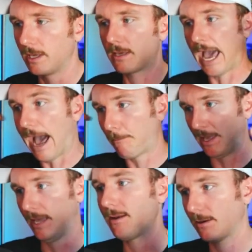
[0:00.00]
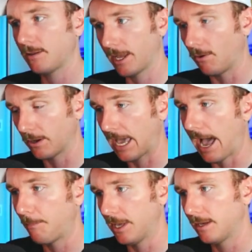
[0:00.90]
we cap it, like we'll
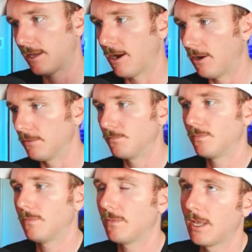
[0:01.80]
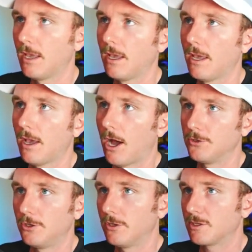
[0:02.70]
cap it, and I'll
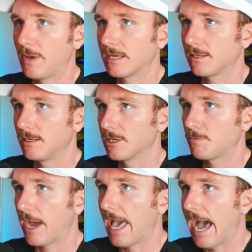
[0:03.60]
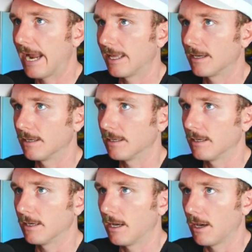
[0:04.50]
do this basically just by adding
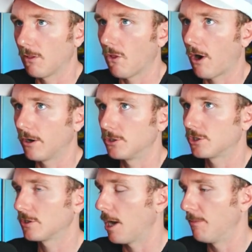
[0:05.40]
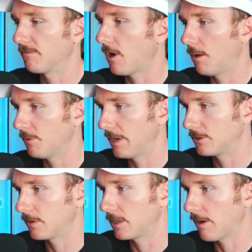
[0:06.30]
a large sum of
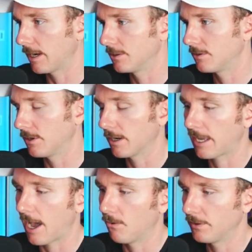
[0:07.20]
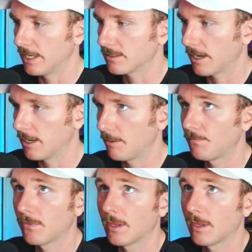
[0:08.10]
complimentary credit to their account when they sign up.